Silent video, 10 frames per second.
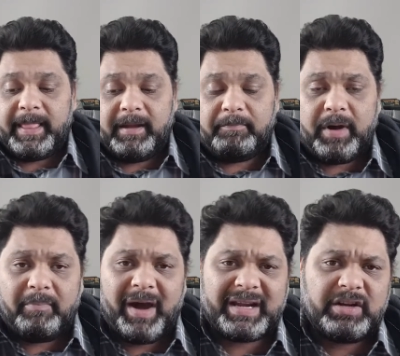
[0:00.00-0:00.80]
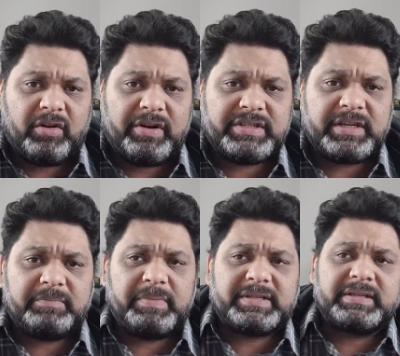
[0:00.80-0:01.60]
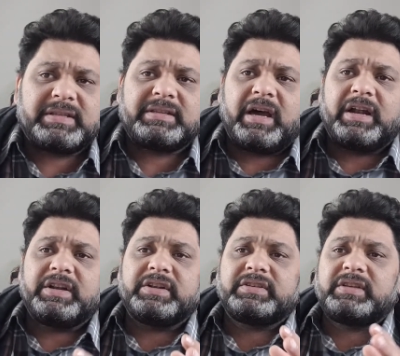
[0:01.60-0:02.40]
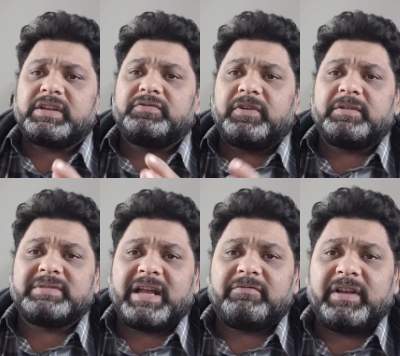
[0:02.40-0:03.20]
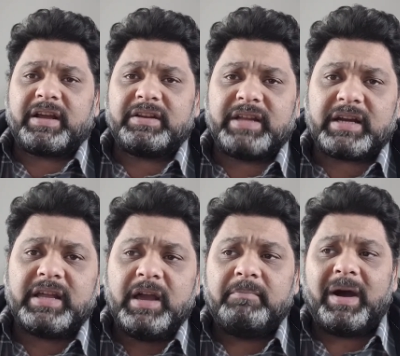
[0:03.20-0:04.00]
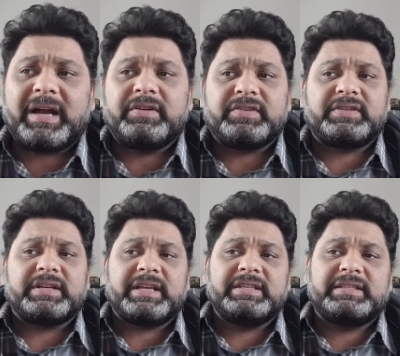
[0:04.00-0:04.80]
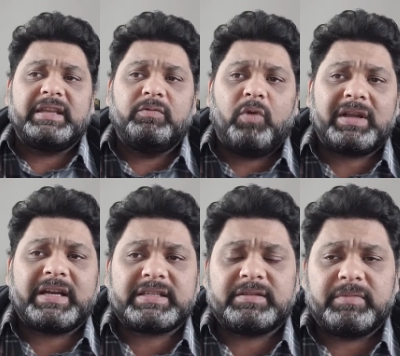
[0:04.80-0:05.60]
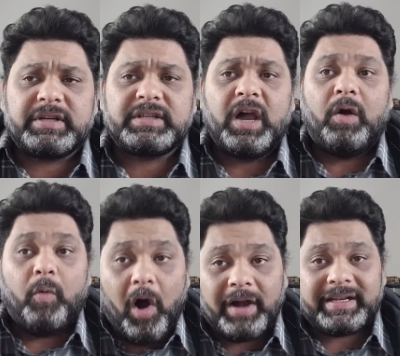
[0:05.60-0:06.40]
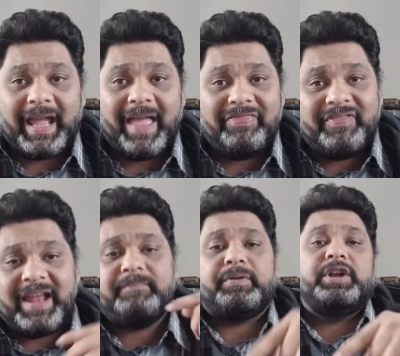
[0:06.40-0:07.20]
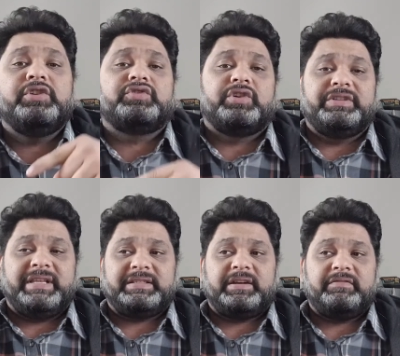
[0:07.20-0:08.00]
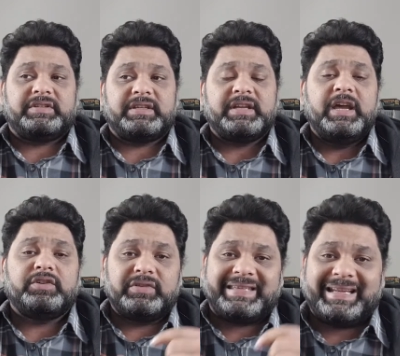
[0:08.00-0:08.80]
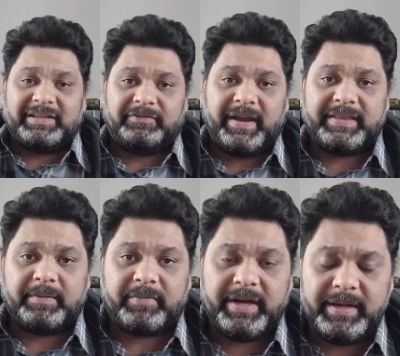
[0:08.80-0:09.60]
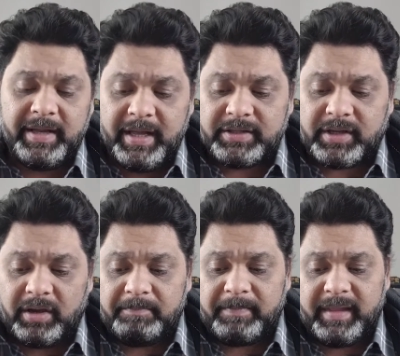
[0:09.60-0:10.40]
market-oriented businesses are such firms that will conduct market research and see what customers want and then produce goods and services to satisfy them, right? So